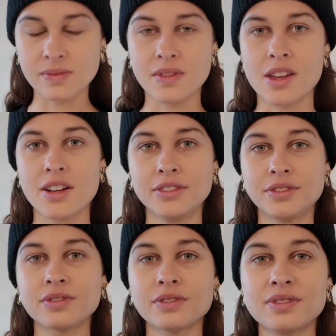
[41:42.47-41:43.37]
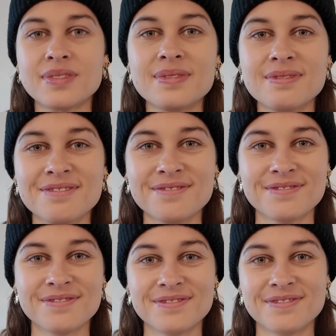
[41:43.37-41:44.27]

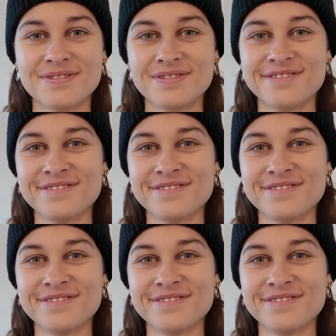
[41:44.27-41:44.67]
(no one is talking)